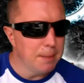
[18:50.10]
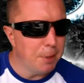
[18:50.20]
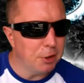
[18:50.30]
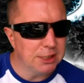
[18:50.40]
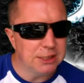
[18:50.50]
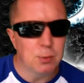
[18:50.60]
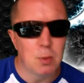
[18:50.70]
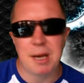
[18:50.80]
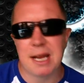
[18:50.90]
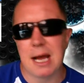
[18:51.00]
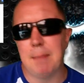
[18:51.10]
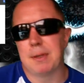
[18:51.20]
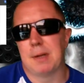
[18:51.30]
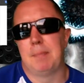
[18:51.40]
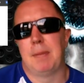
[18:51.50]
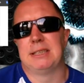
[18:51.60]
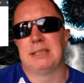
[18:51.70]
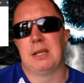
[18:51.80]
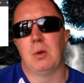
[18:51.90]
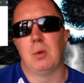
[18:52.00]
Deposits will bring up
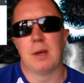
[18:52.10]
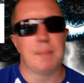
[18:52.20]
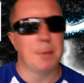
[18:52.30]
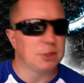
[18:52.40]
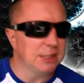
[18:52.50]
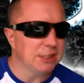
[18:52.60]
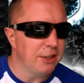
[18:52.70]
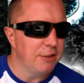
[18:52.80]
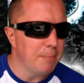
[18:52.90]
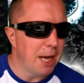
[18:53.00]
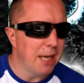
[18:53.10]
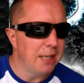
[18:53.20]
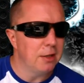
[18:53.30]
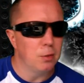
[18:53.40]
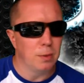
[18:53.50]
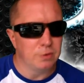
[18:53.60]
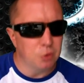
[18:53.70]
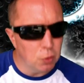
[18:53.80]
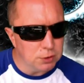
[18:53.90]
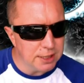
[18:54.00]
basically all the deposits that you've made and the
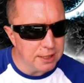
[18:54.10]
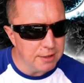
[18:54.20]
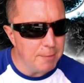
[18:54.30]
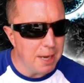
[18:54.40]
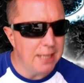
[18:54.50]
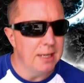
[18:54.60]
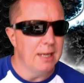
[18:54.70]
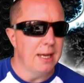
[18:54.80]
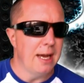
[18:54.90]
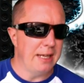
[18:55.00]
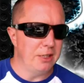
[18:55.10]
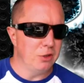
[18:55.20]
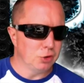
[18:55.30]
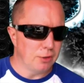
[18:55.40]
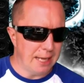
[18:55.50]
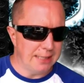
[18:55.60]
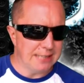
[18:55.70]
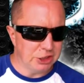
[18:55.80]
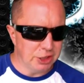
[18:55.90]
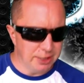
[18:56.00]
withdrawals that you've made, and your
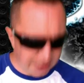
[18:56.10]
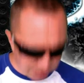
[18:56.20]
transaction